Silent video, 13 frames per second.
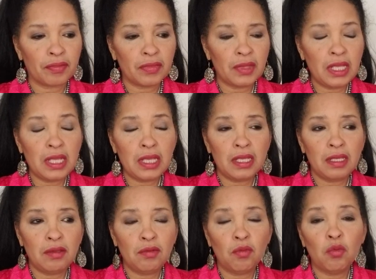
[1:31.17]

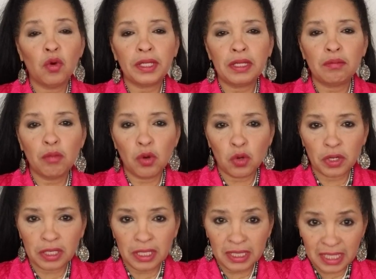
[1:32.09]
he wanted more
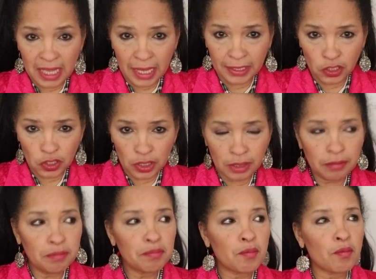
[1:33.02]
attention,
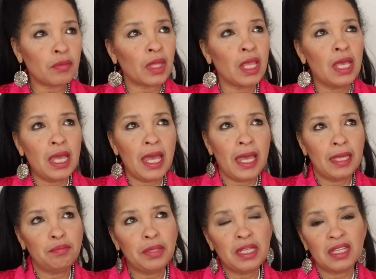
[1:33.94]
and
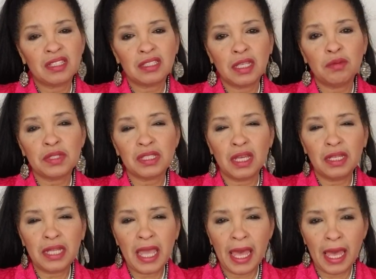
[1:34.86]
because he was
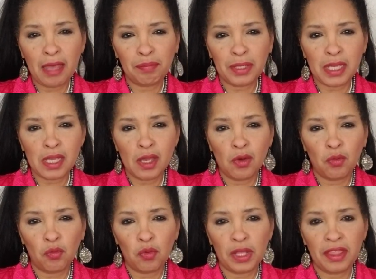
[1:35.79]
unhappy
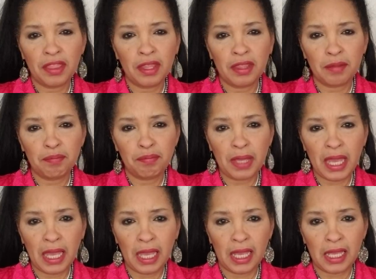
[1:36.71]
with the
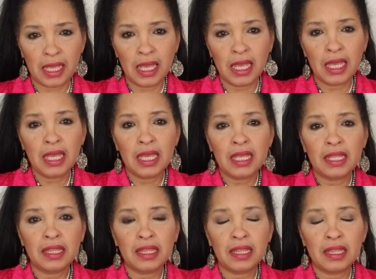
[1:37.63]
pay
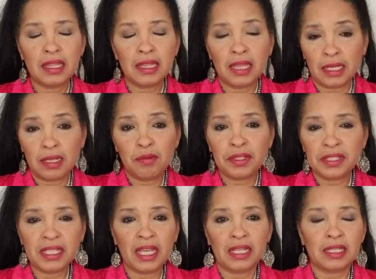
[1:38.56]
that he was
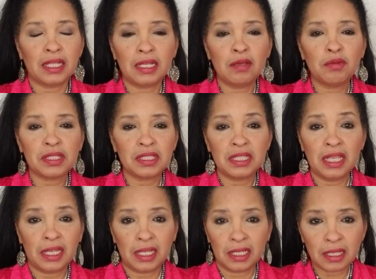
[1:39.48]
getting, that he wasn't
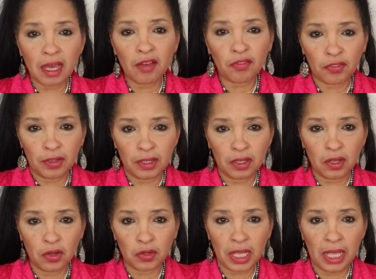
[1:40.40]
getting enough.
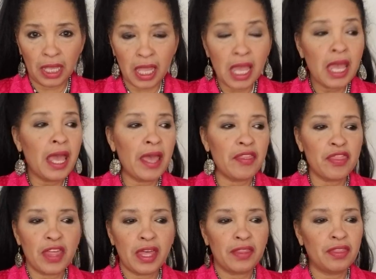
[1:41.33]
Okay, and
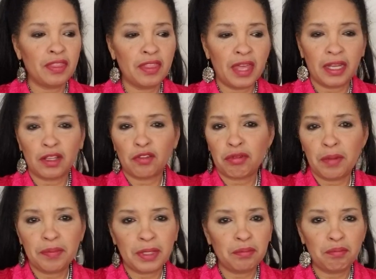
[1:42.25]
then that
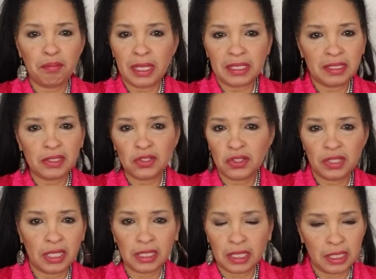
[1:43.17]
encrypted message
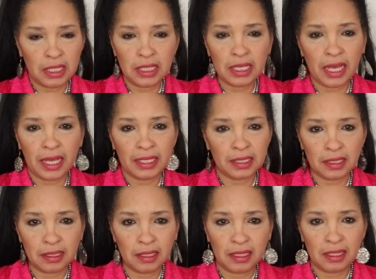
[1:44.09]
thing that he got,
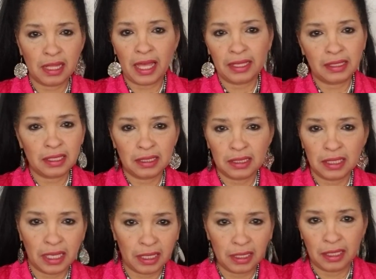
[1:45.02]
that didn't
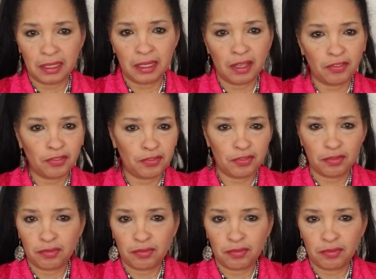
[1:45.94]
get enough